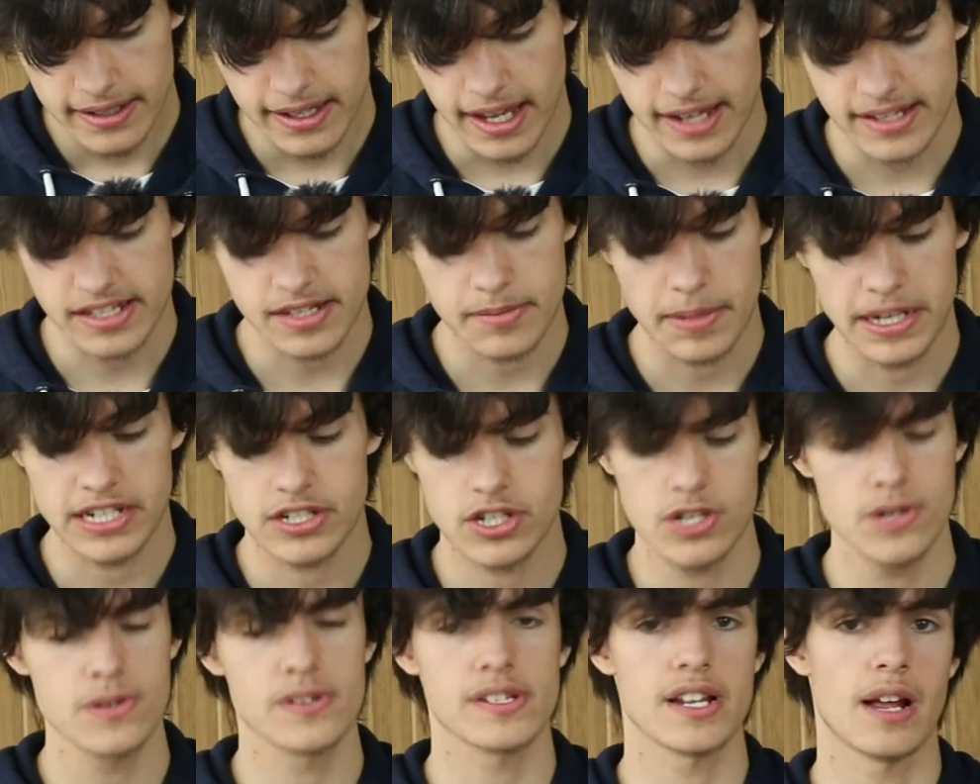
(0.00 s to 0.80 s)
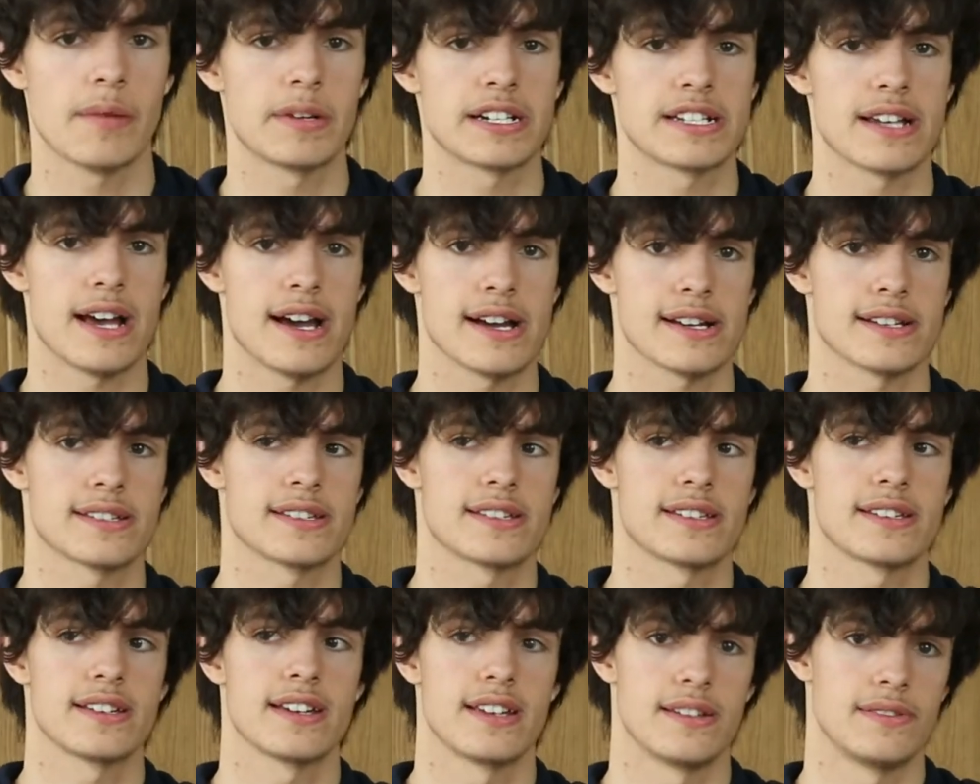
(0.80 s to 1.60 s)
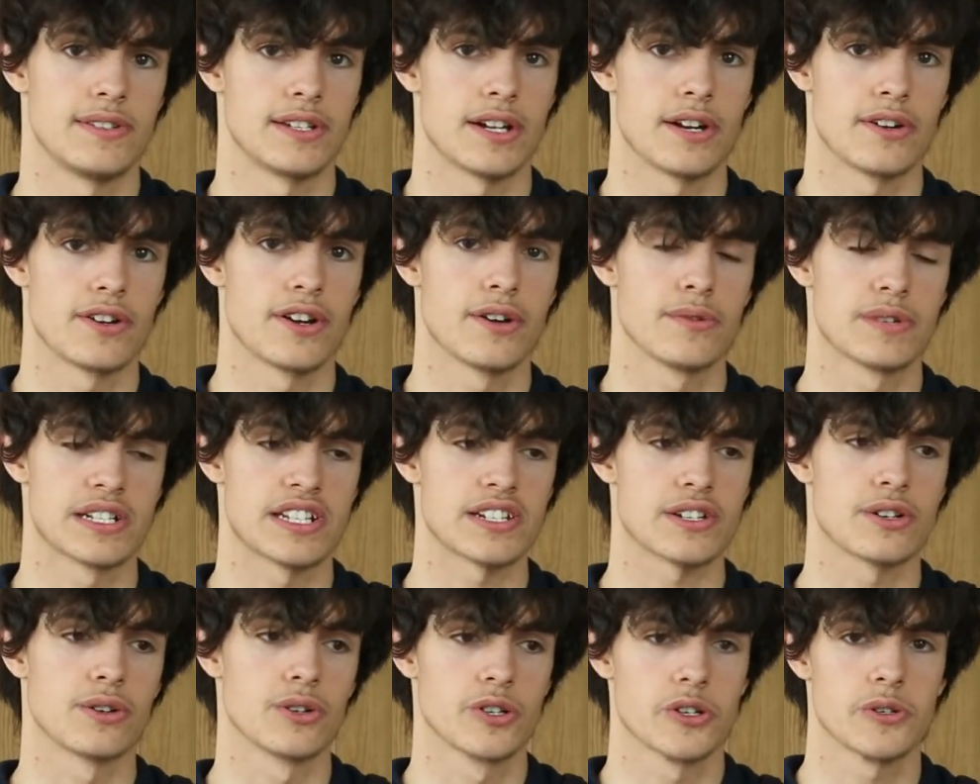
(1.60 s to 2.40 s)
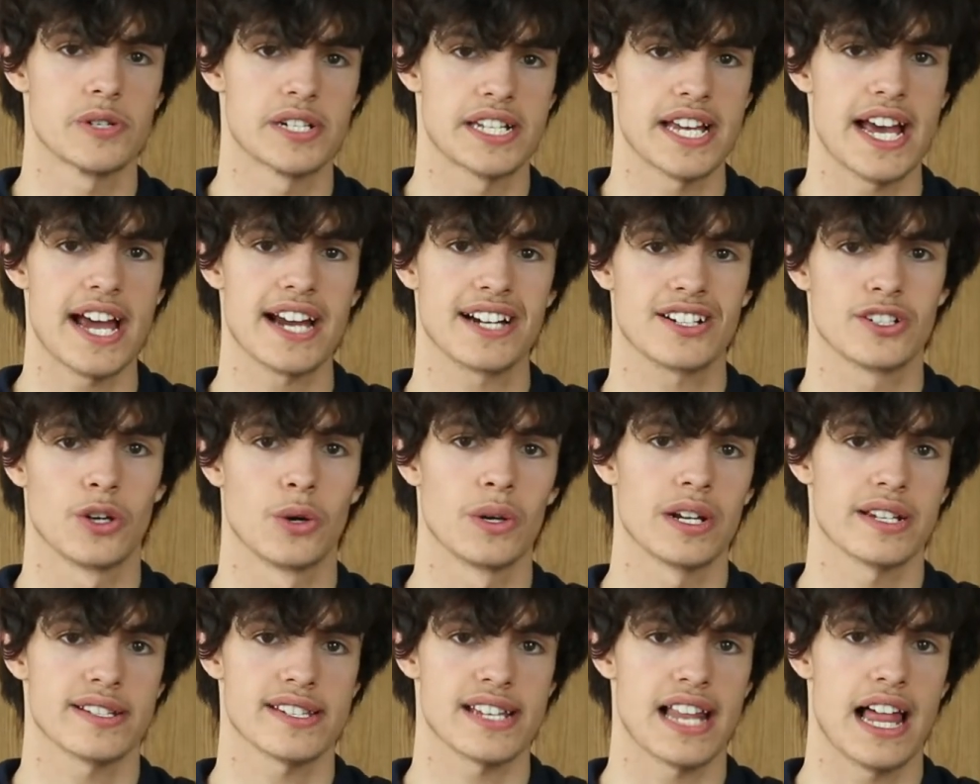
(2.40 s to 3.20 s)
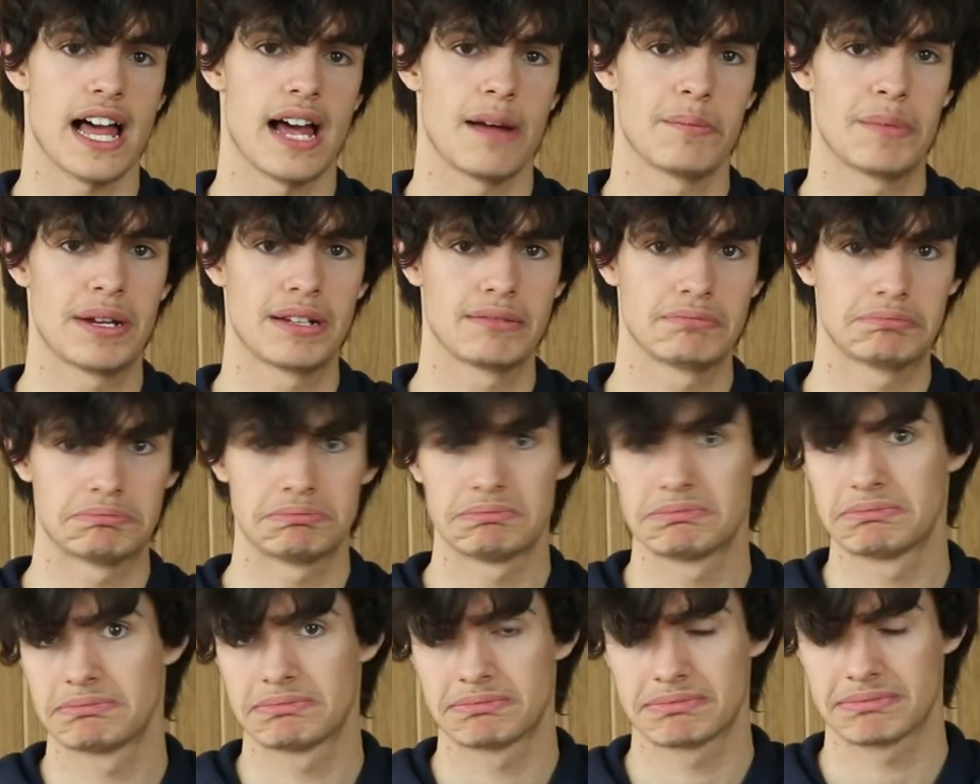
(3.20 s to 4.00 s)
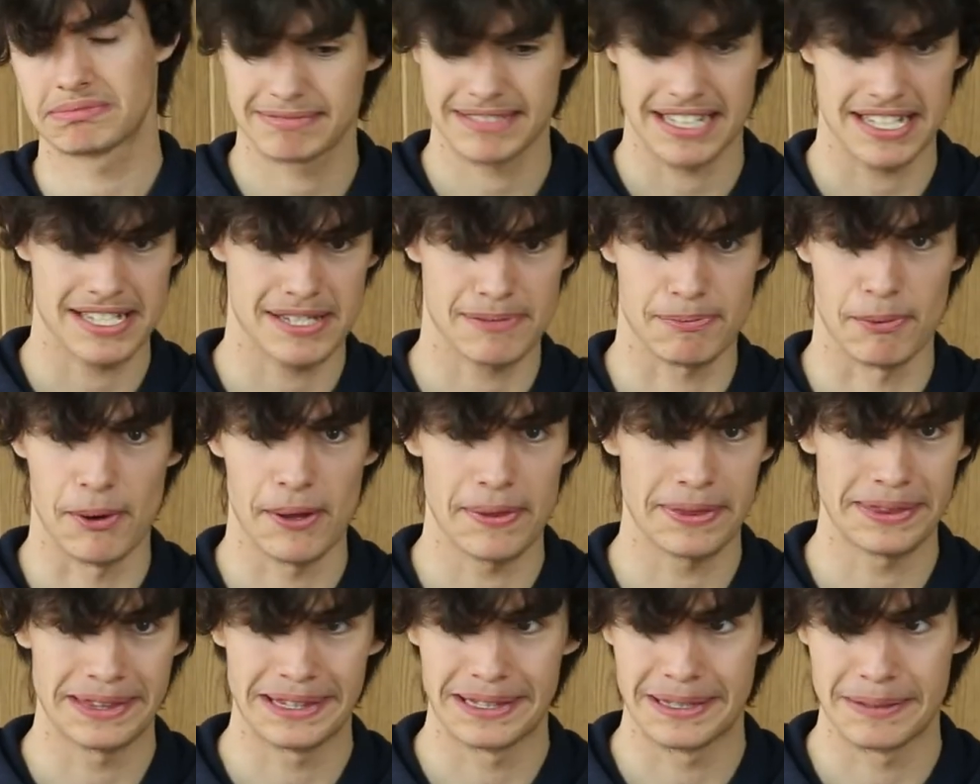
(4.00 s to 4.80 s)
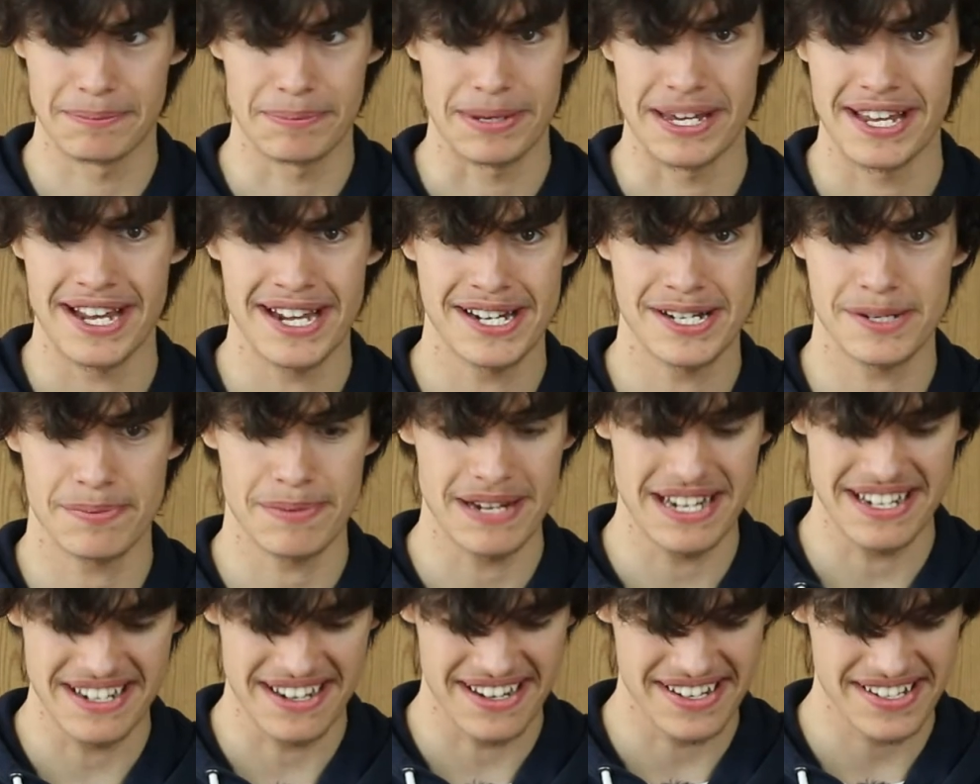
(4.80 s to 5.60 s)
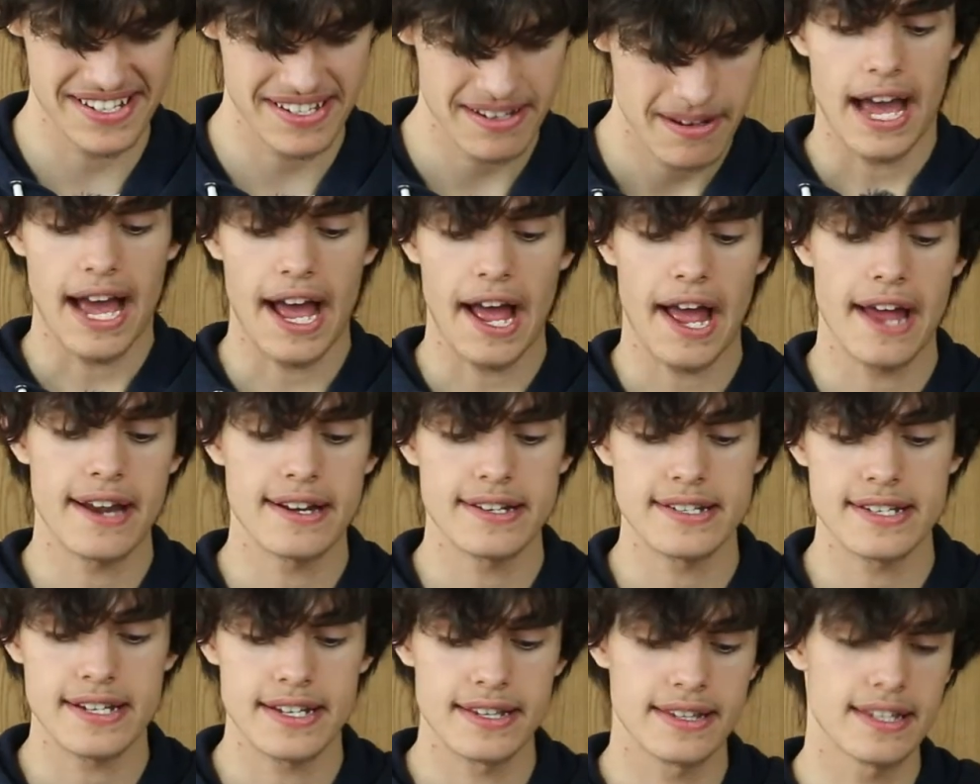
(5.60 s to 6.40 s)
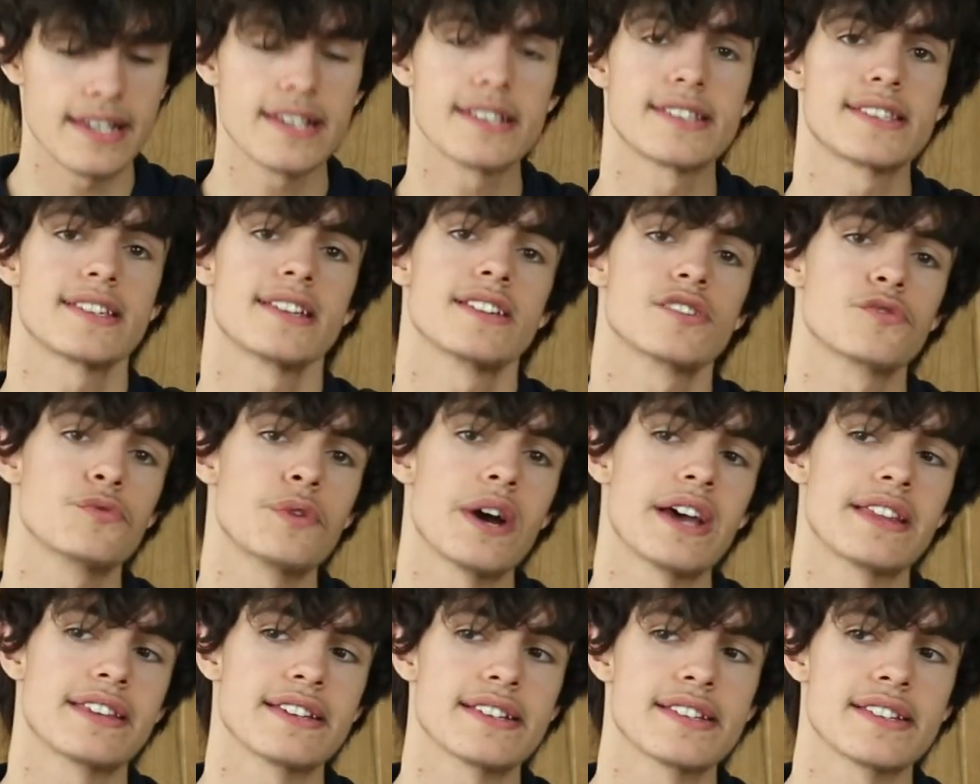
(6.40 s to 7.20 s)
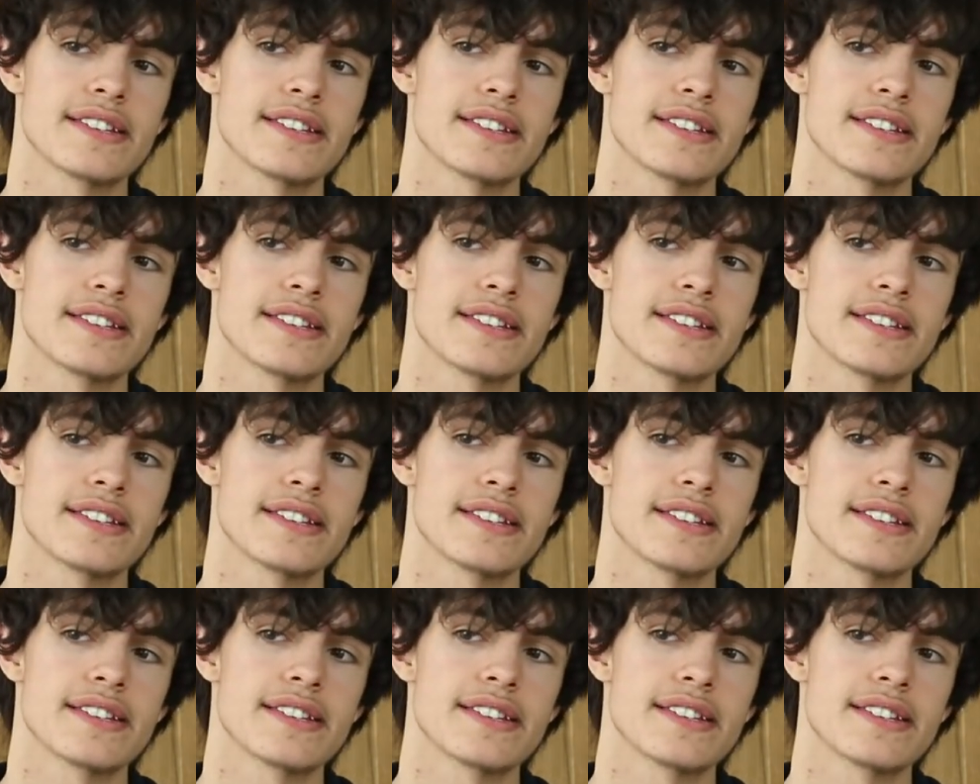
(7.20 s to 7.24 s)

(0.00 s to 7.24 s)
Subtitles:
Gets to make 2 slam attacks. If you don't know what to call your attack, call it slam. That's what the PHB does. And this is where this